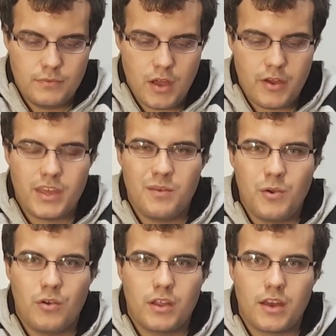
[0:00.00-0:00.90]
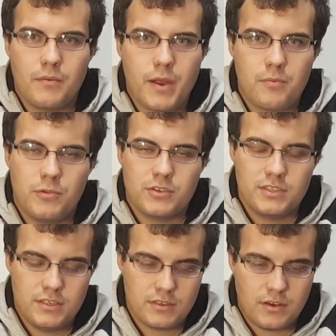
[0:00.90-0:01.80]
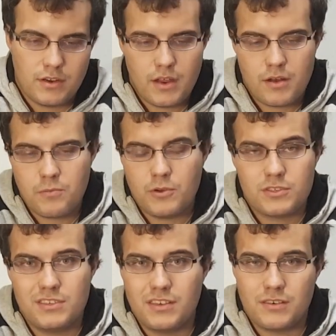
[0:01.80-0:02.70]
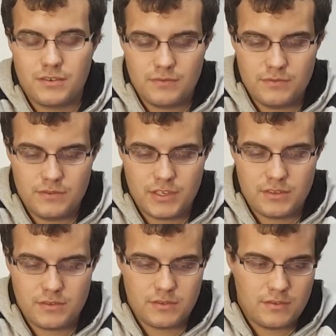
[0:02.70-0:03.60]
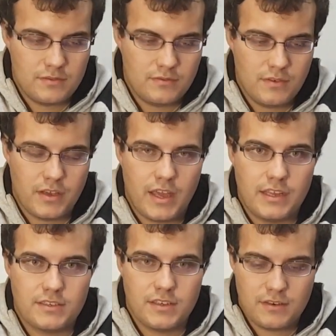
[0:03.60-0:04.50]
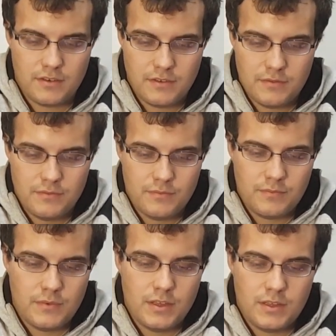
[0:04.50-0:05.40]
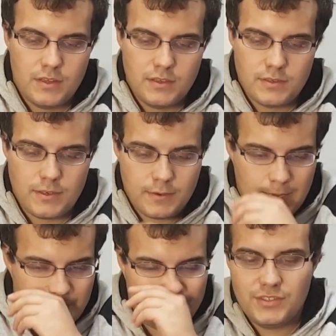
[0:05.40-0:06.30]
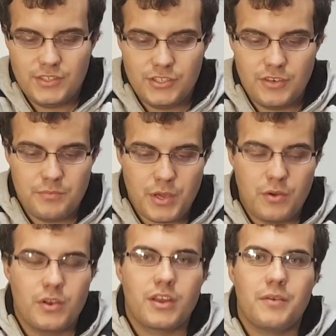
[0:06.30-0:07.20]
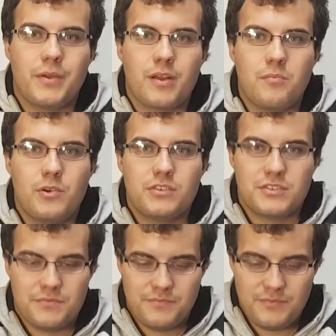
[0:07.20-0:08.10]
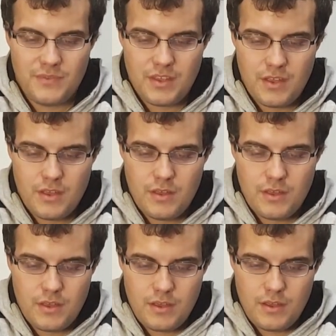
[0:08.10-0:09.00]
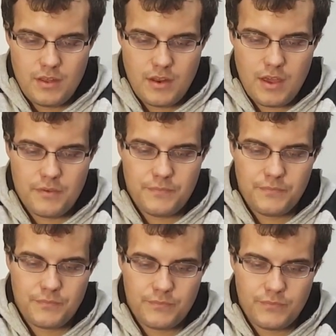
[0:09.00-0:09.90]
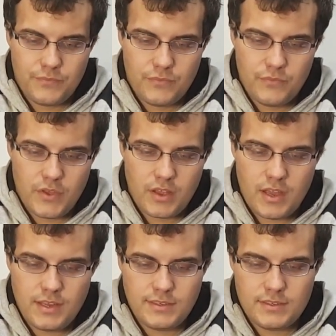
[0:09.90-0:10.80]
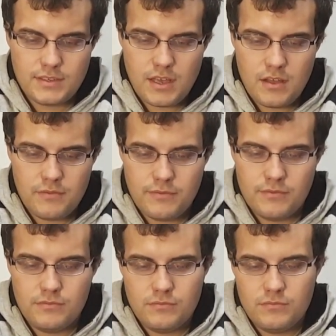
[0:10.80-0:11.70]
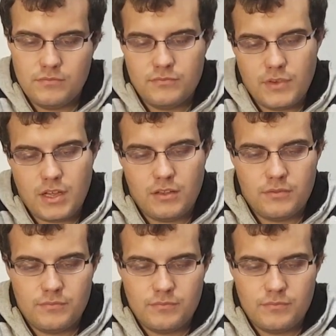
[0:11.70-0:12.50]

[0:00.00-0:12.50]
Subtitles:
I keep calling them AirPods. These aren't AirPods, they're just a headset. So yeah, shouldn't be calling them AirPods. Now, the case itself, well,